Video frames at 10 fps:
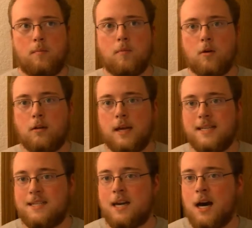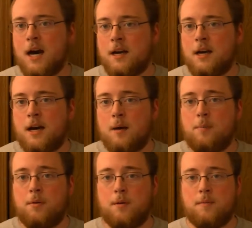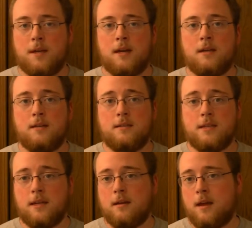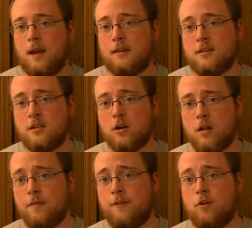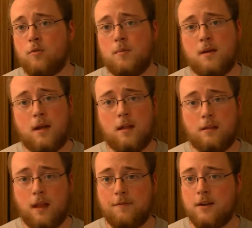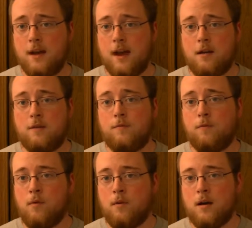more or less hung up because at the start of the film, 11 out of